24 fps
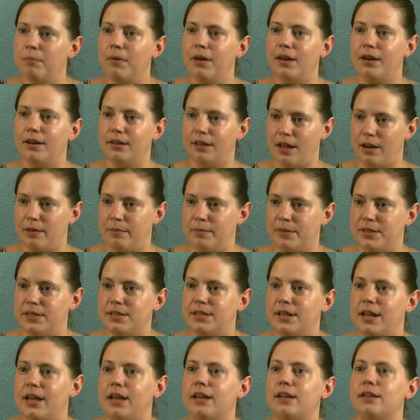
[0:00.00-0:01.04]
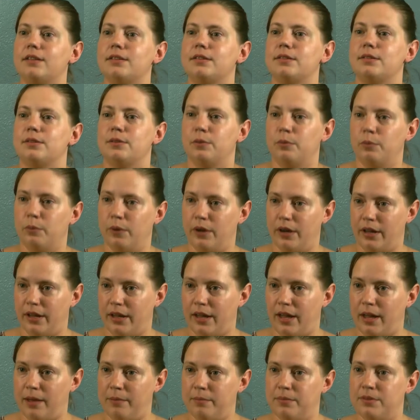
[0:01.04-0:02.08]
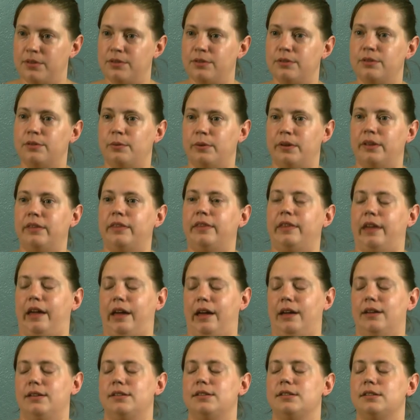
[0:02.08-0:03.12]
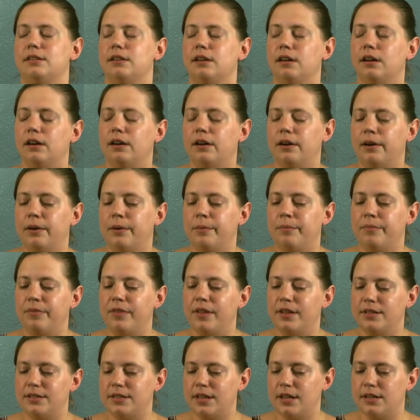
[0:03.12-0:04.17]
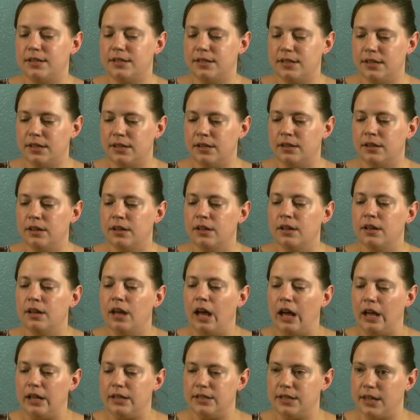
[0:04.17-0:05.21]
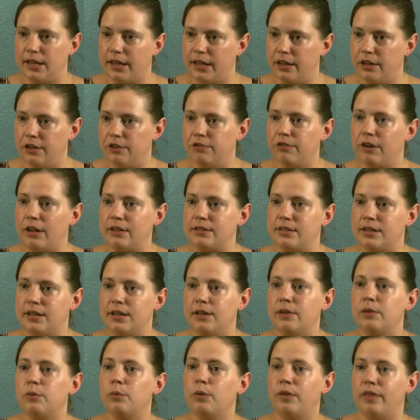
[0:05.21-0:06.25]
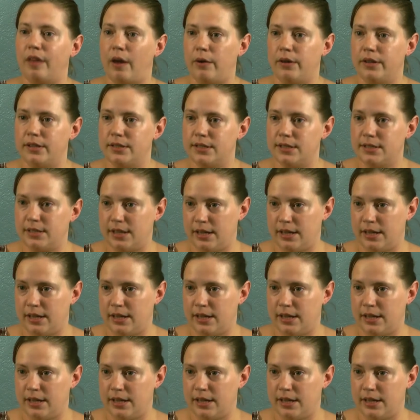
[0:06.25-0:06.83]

made a lot of mistakes when it came to doing that. They sent in a second-year resident without his